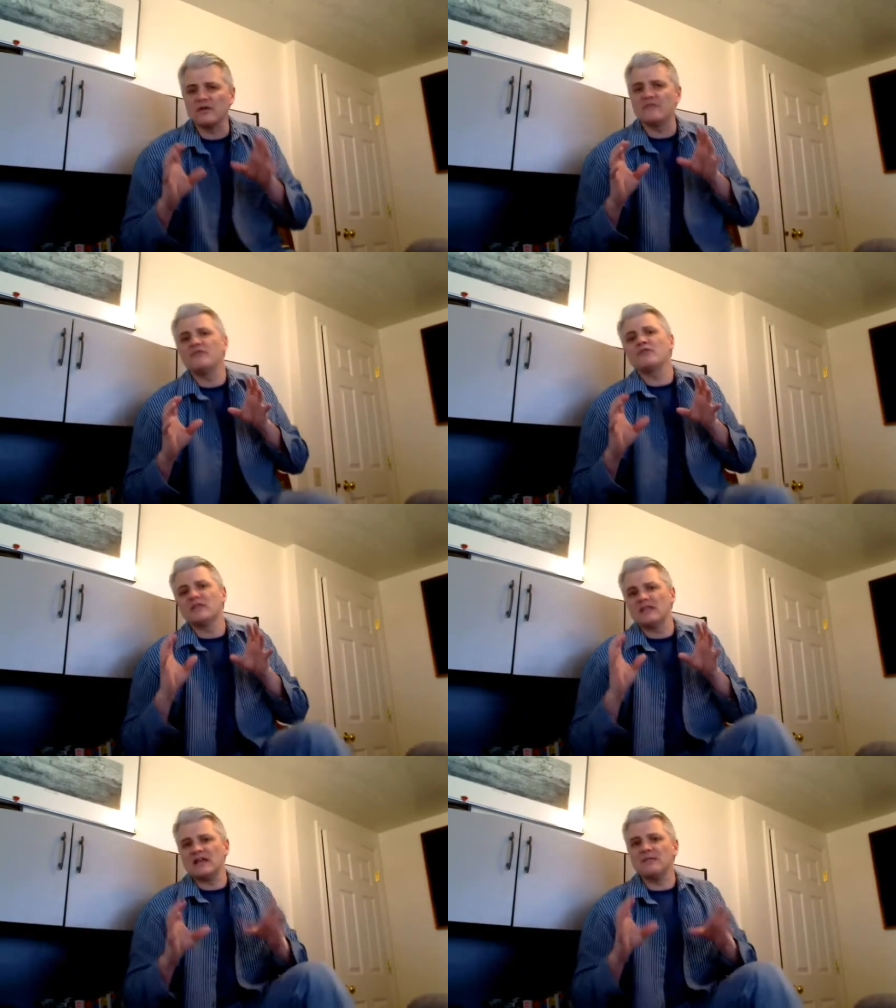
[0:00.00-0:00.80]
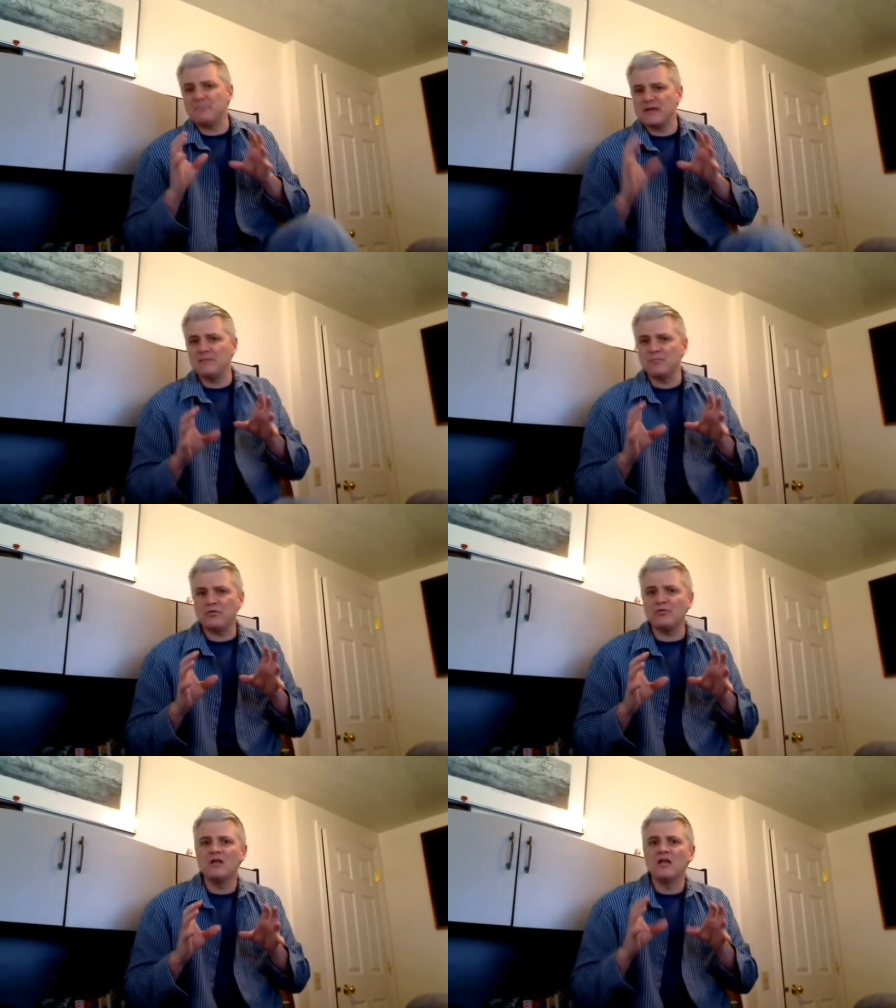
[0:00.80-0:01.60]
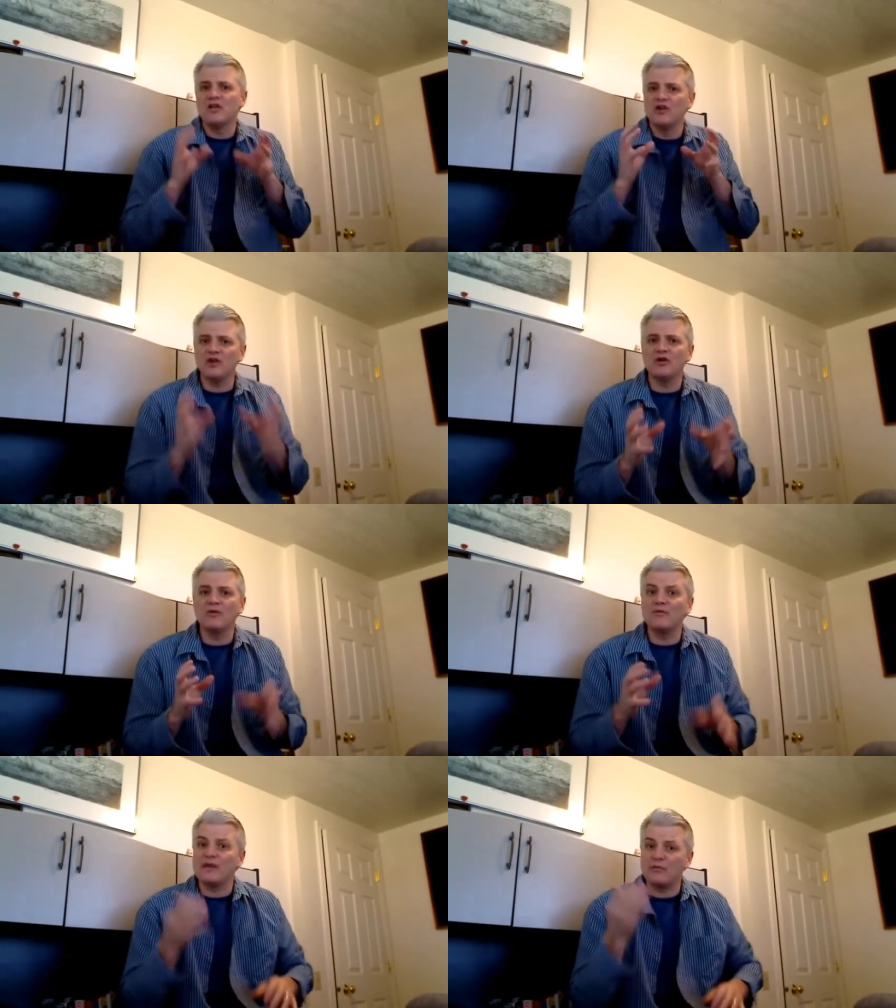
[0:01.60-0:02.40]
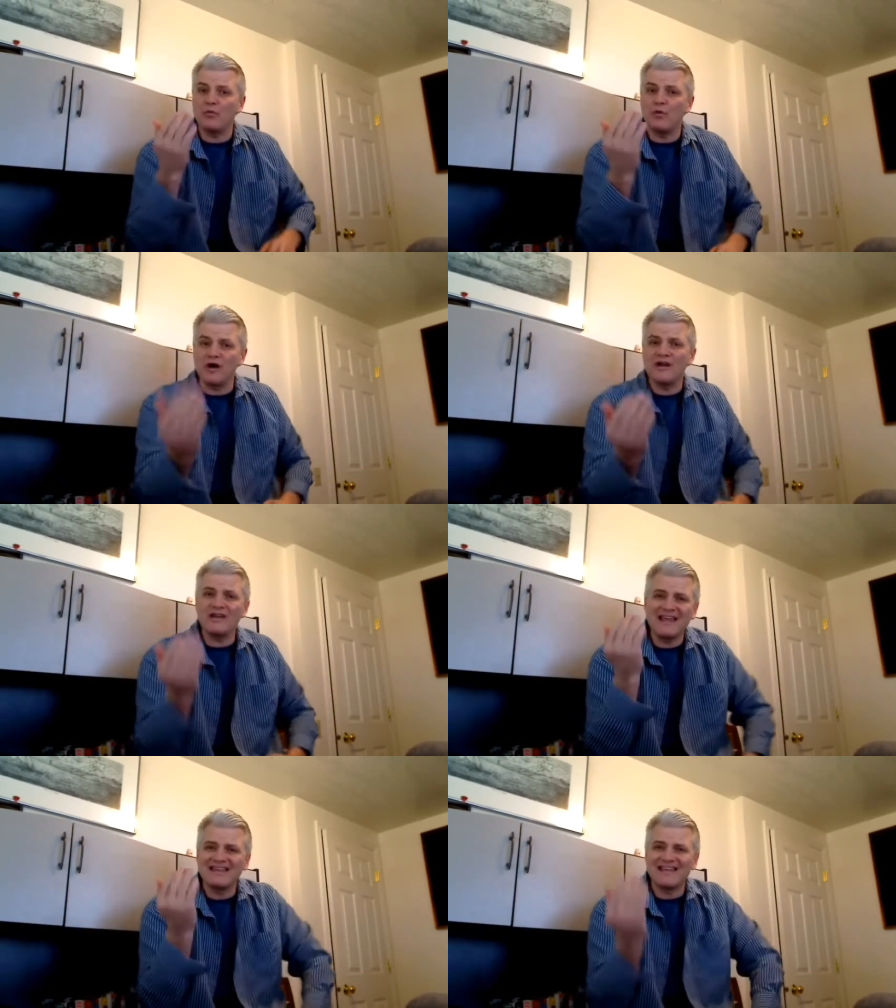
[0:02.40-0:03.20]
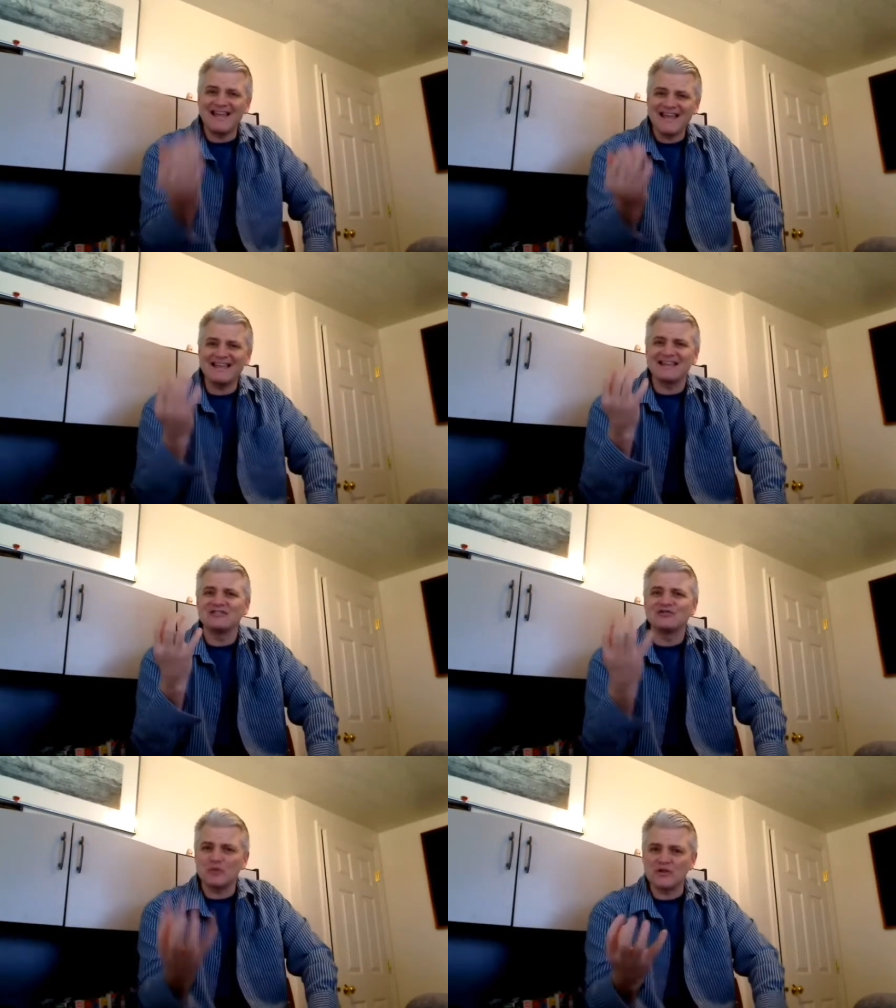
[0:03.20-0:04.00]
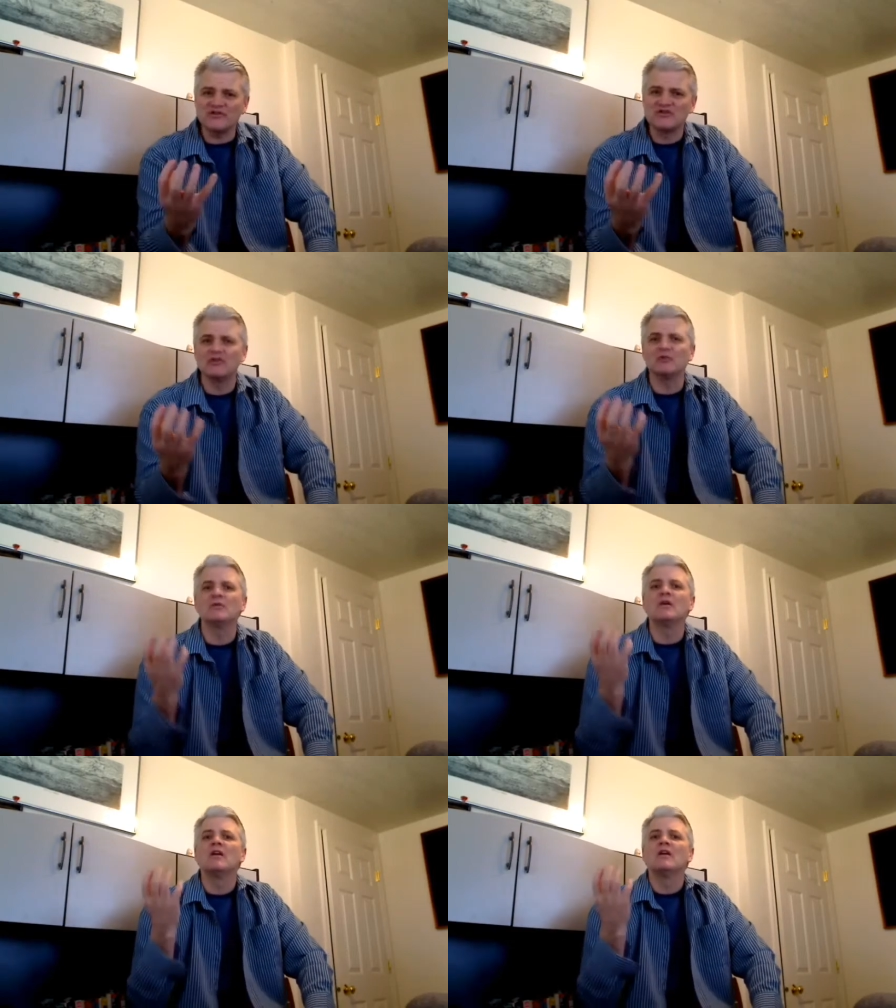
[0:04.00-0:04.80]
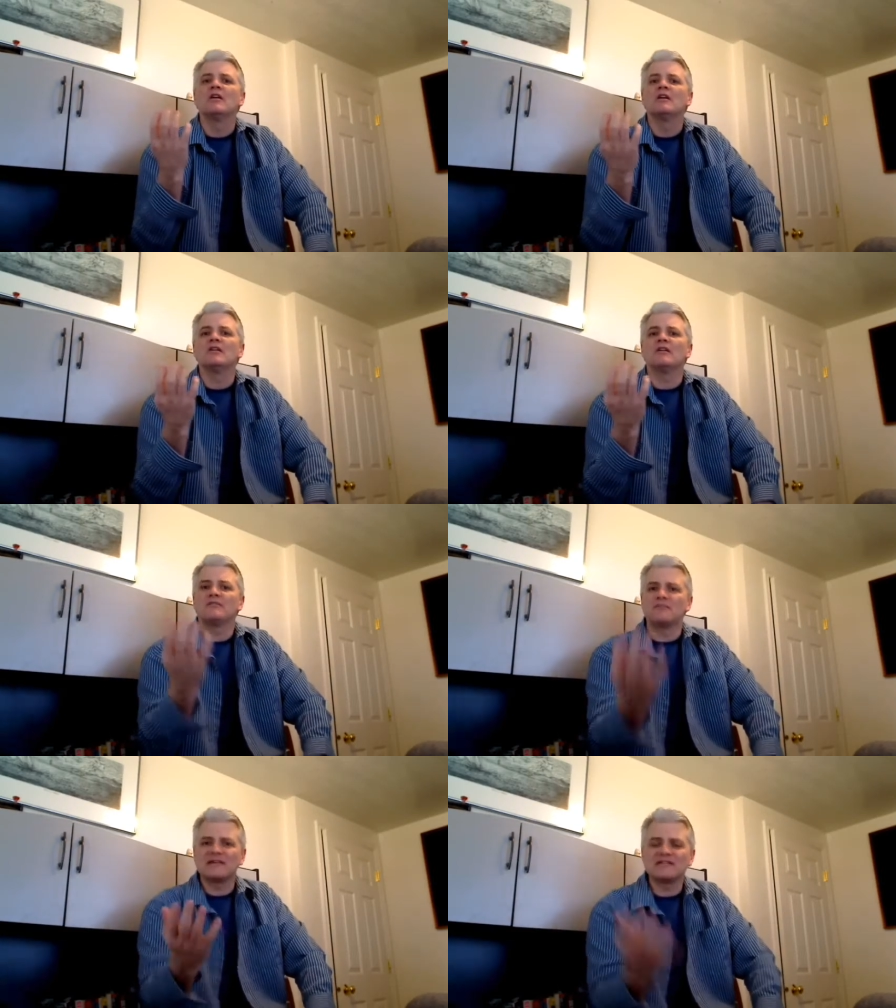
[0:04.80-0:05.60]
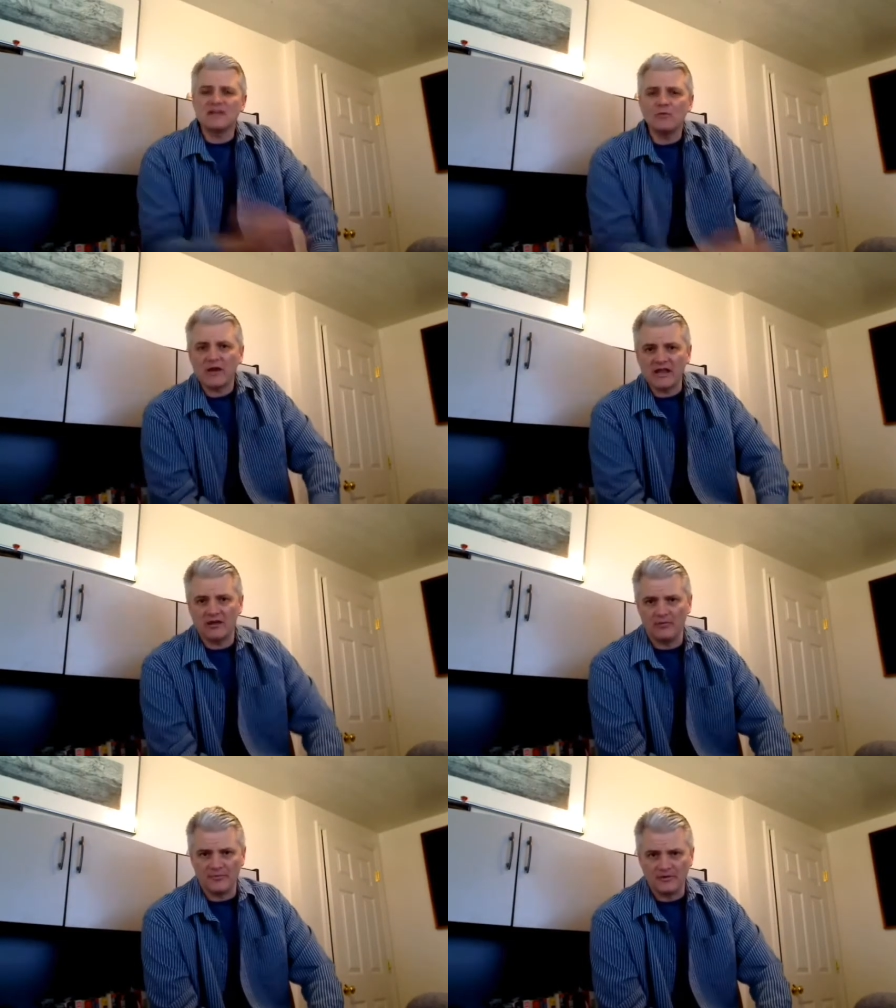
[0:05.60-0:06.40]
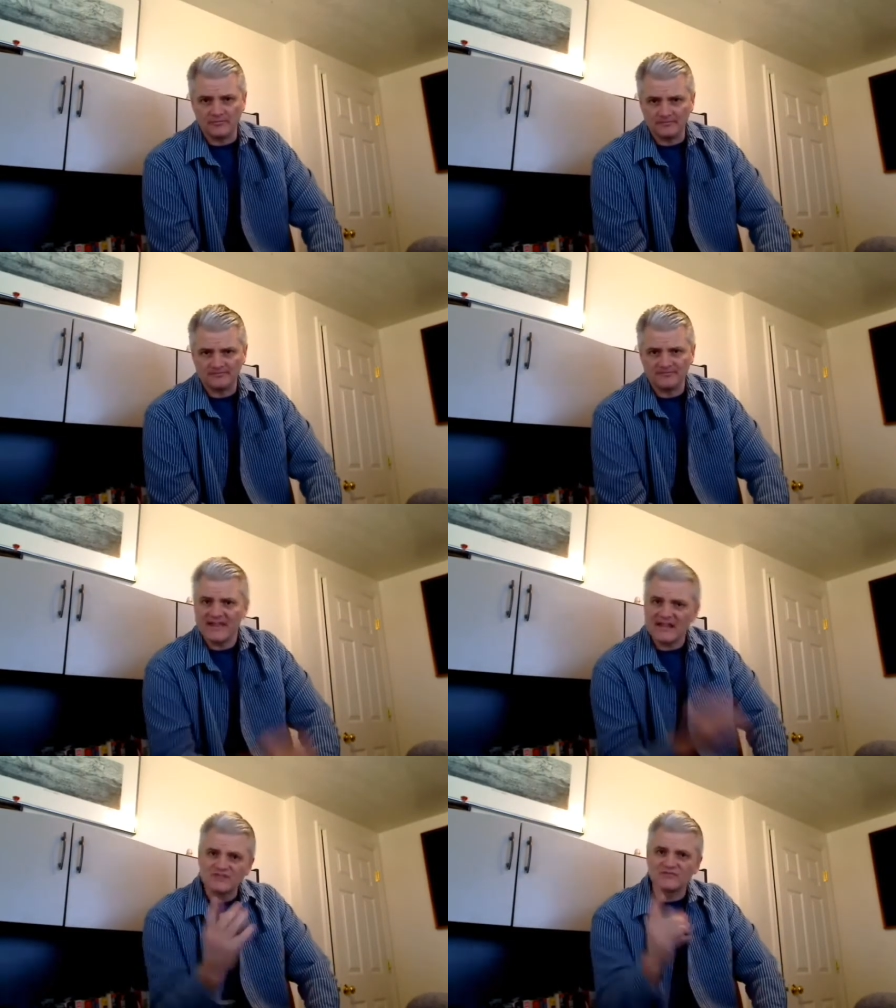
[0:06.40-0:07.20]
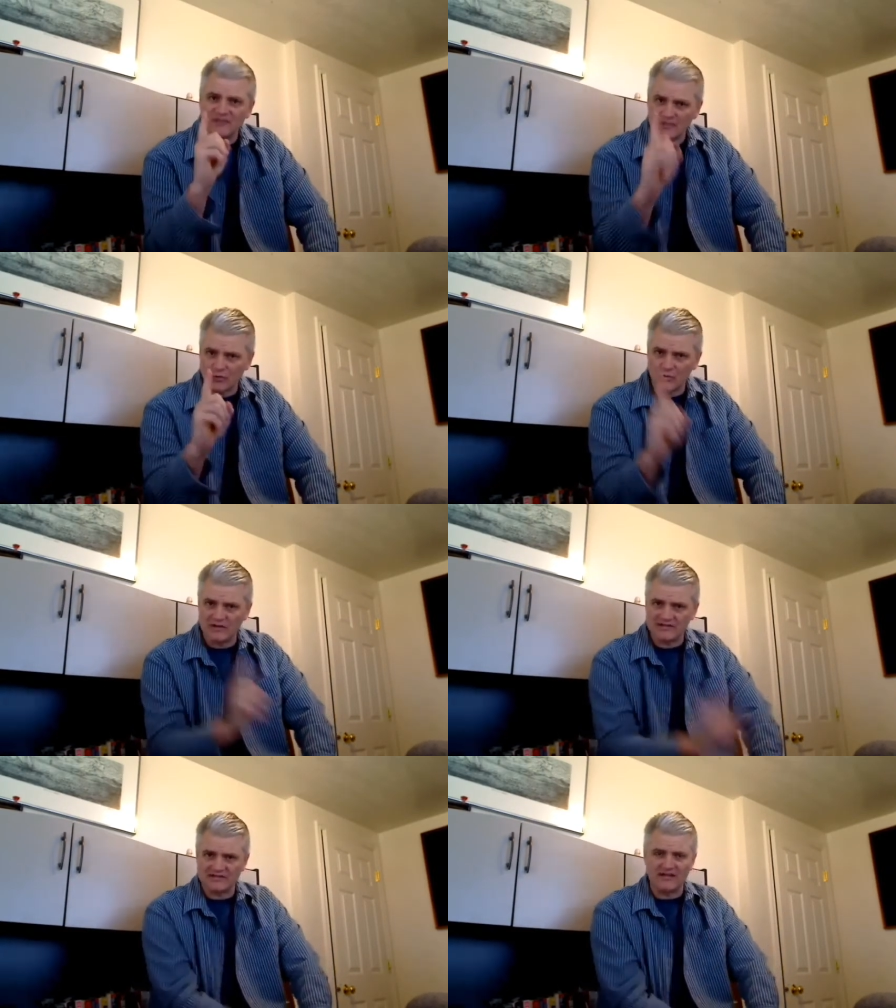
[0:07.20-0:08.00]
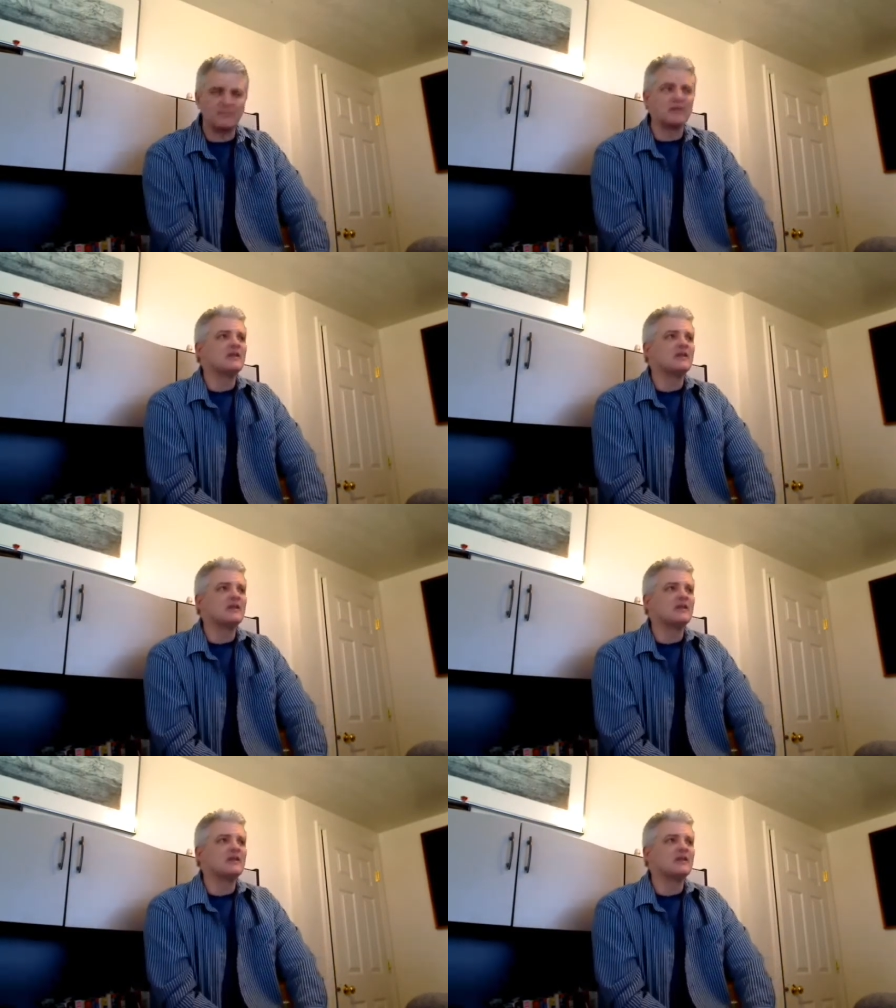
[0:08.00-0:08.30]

if you can let people know that want and like and trust you because they want to help you. That's number one step.